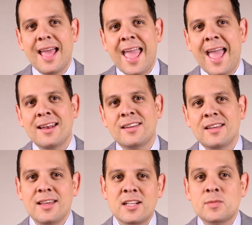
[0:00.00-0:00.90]
and
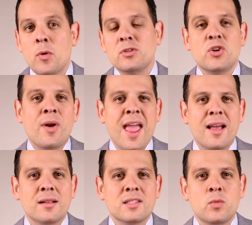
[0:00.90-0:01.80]
expose your
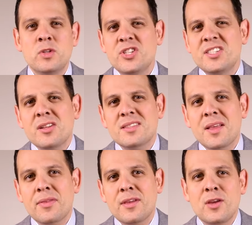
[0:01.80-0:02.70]
ankles, which is not
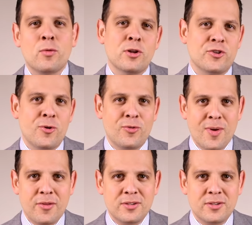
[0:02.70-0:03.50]
something you want to show to